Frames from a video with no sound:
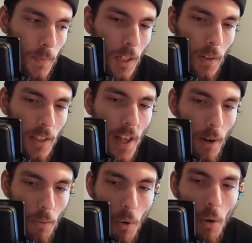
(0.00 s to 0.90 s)
you know, in
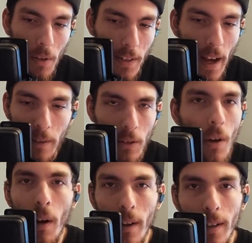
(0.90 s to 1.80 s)
that role. And now he's
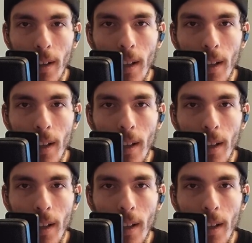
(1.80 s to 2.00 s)
gone.